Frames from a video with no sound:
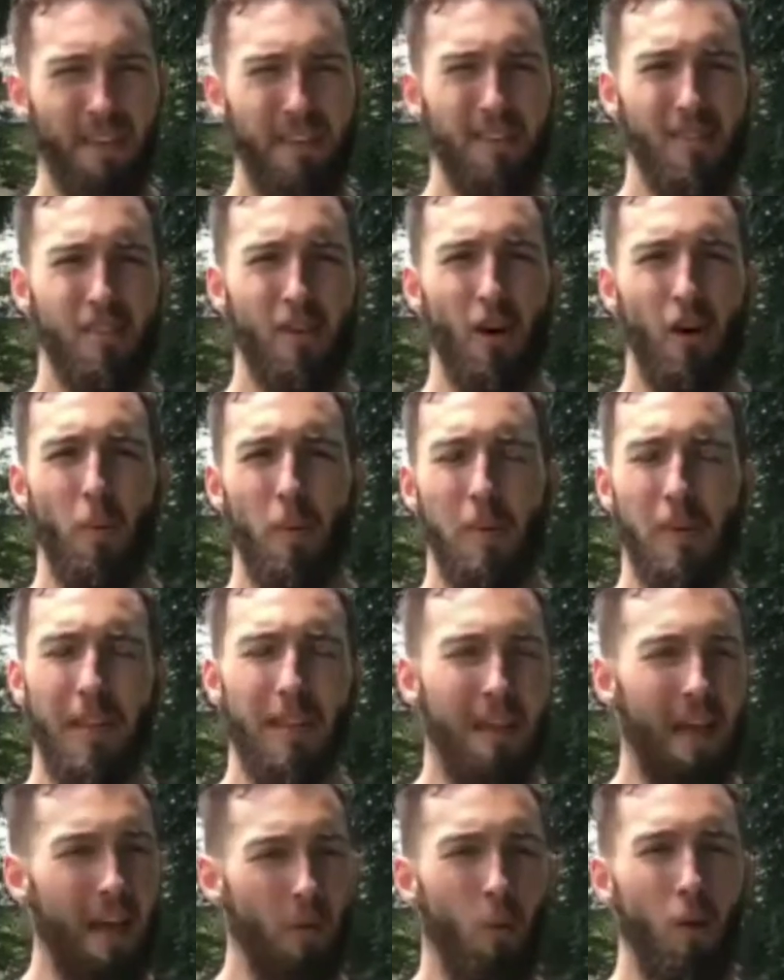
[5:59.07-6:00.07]
Start with the
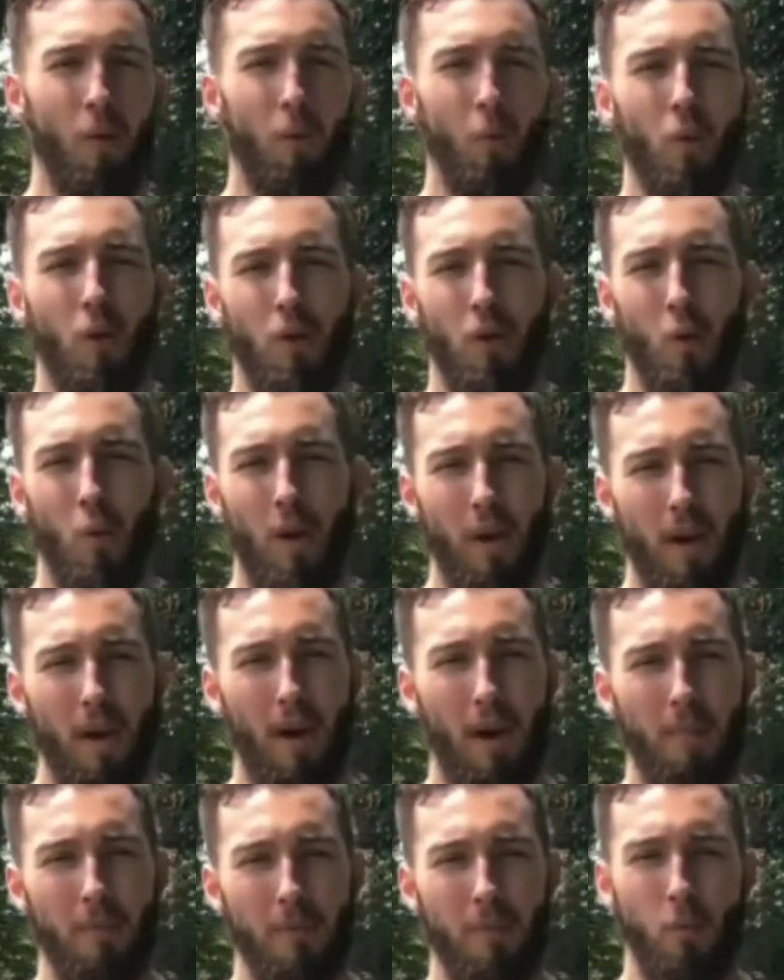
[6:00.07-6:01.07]
light one, work your way up,